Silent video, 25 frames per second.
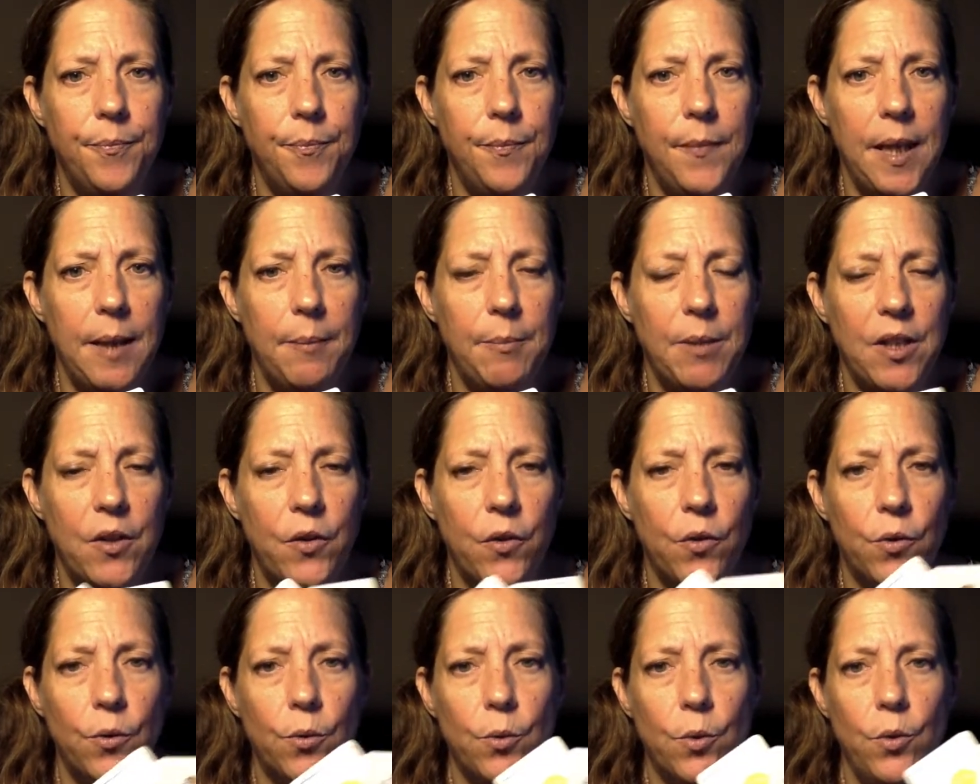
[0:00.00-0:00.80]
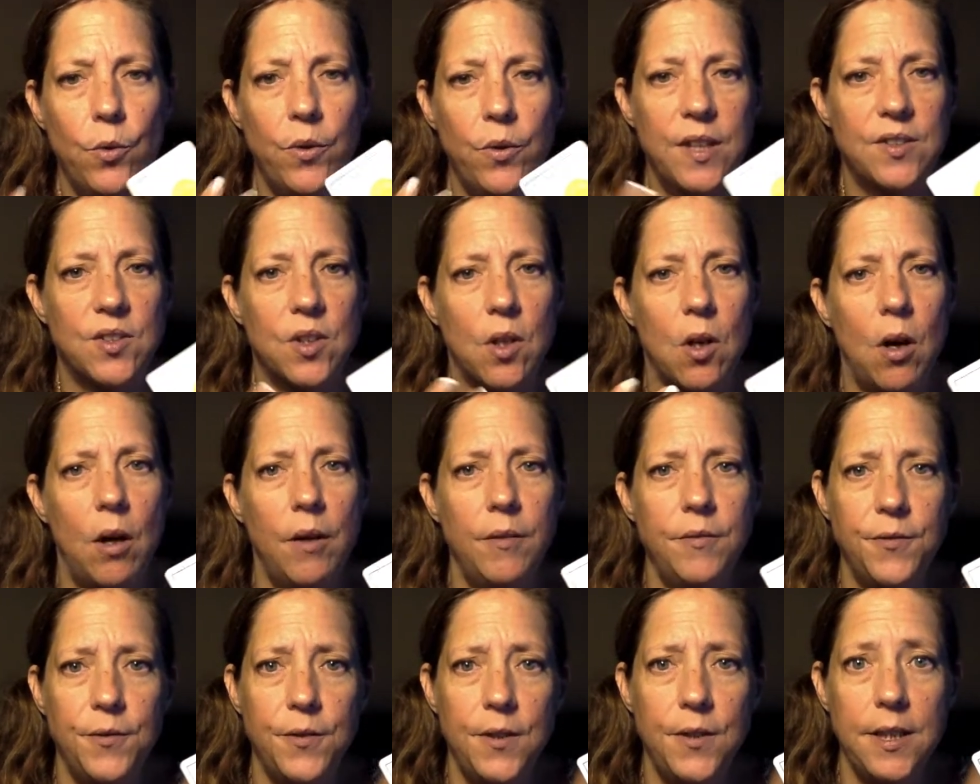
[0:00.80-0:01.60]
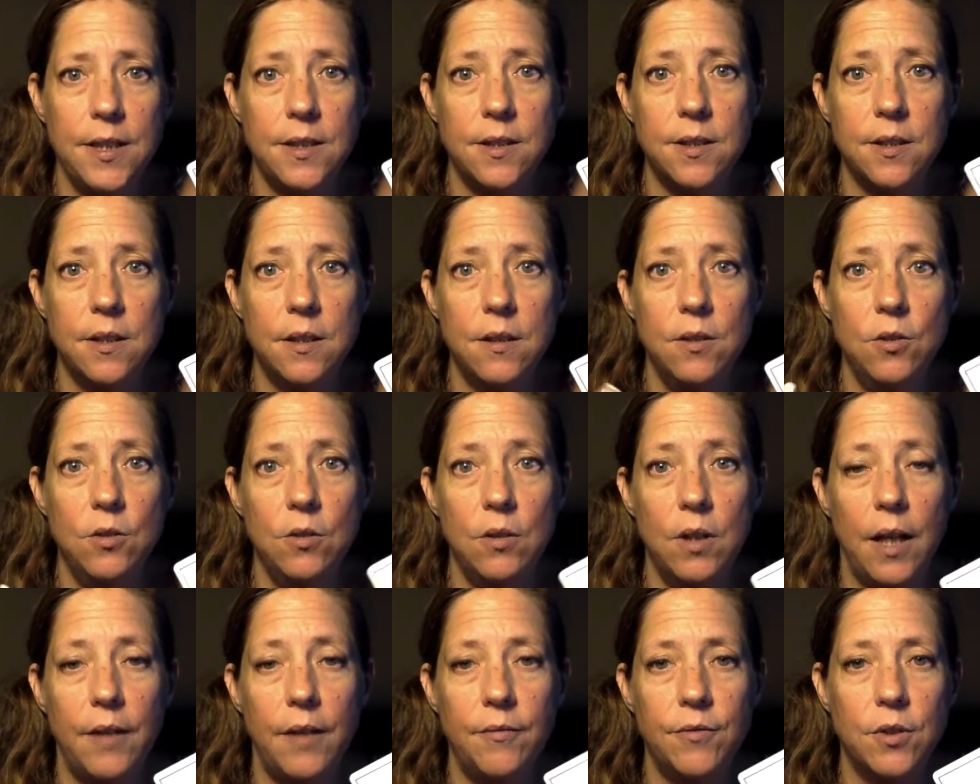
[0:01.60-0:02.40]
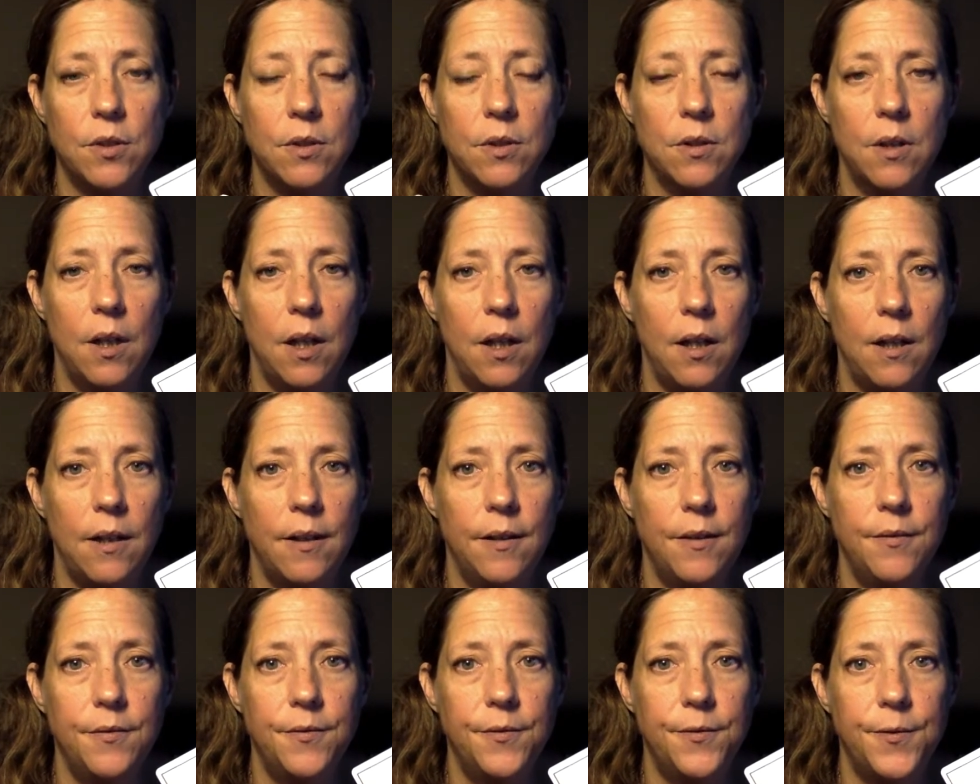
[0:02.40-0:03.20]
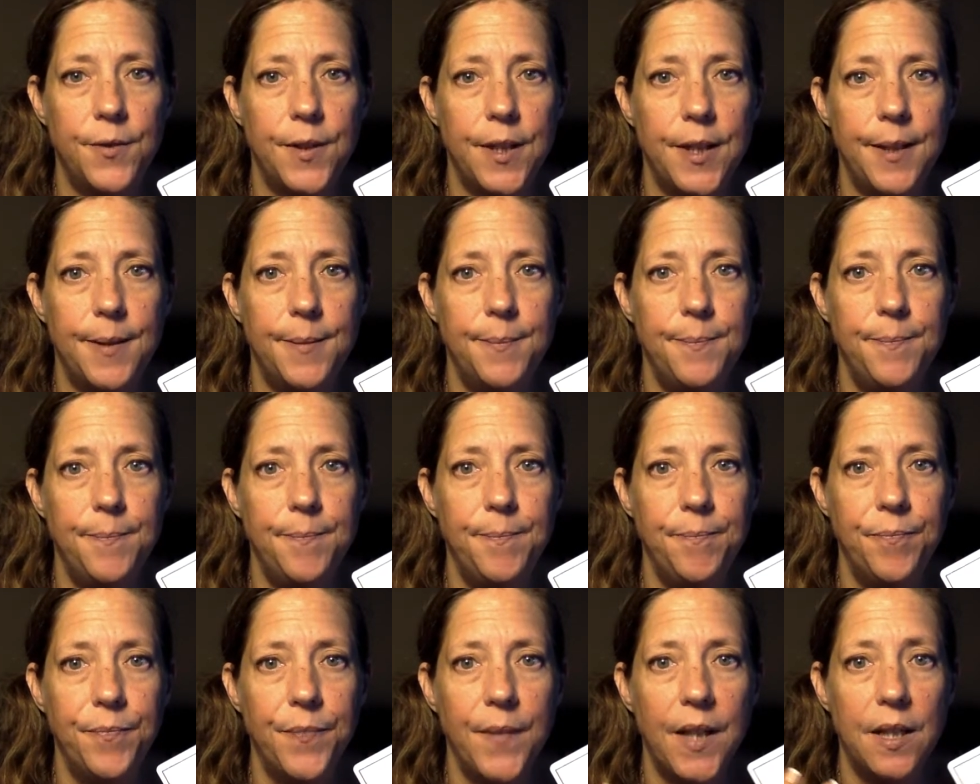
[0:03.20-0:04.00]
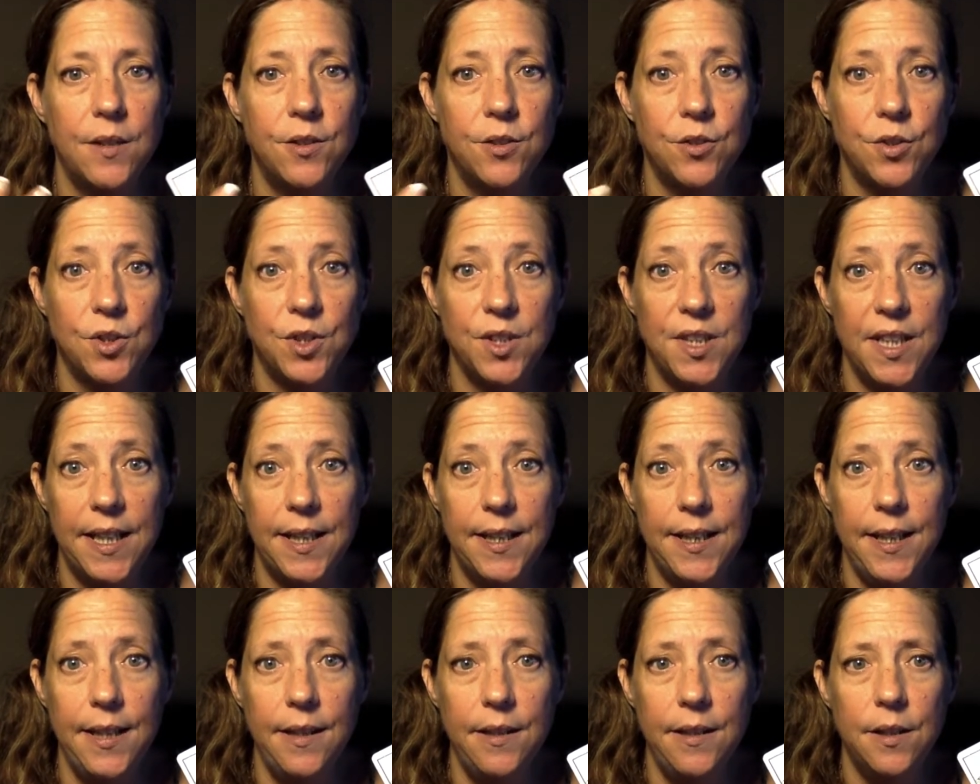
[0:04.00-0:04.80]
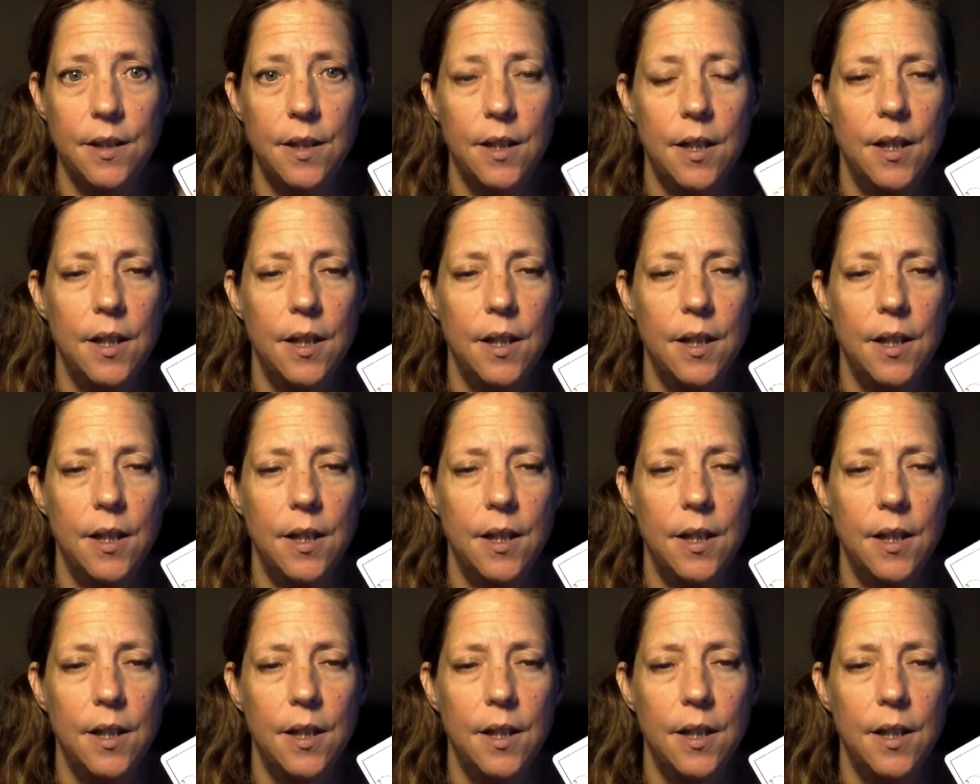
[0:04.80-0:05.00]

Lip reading: Maybe through this conflict, a new level of understanding